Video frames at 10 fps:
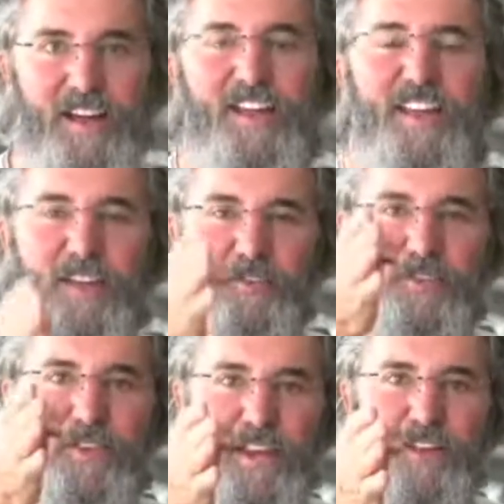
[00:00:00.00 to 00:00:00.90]

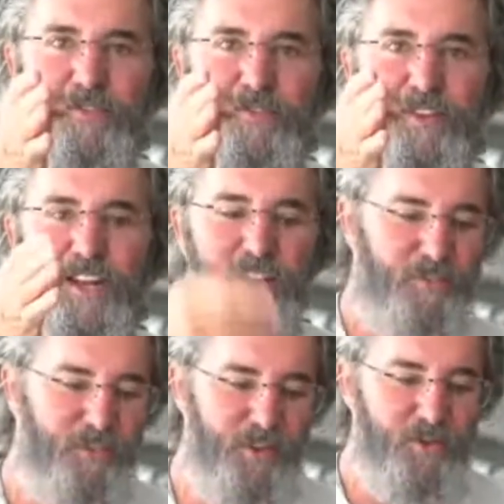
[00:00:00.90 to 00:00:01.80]
If
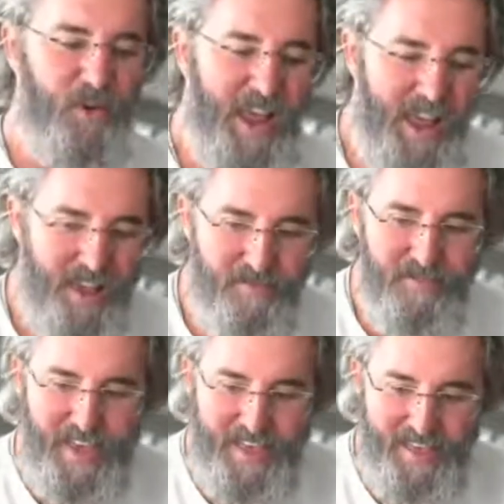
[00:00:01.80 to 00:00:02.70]
you have
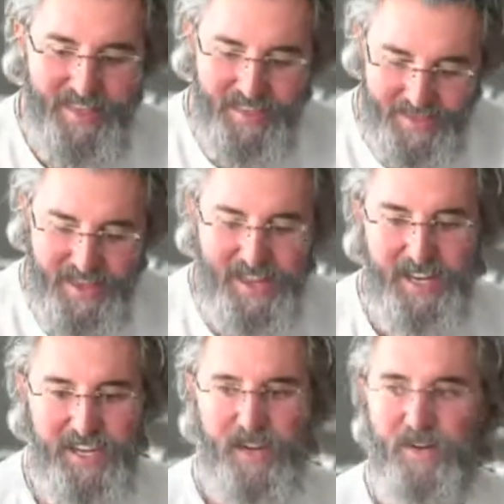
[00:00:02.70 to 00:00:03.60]
that thing
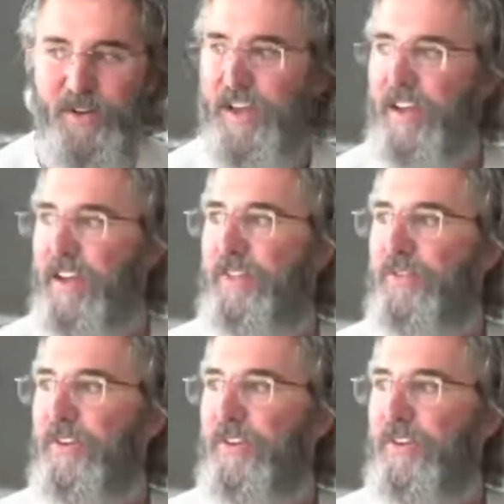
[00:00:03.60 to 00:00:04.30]
in you, if you're